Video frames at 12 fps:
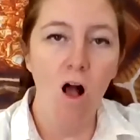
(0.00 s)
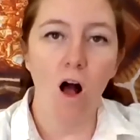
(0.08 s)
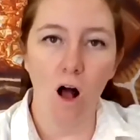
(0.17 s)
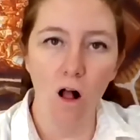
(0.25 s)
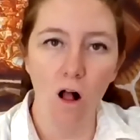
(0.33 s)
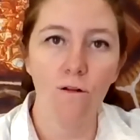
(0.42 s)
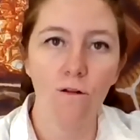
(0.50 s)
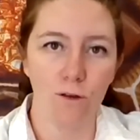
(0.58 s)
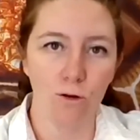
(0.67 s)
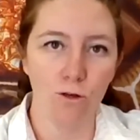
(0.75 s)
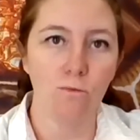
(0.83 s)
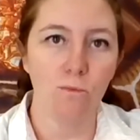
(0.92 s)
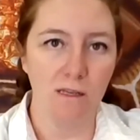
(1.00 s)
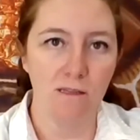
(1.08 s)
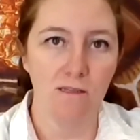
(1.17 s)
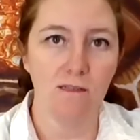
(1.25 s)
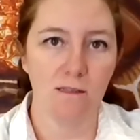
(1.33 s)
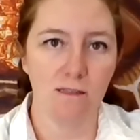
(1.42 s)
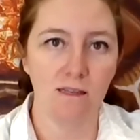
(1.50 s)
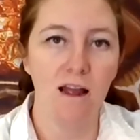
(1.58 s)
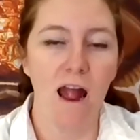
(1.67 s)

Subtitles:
all of those pieces.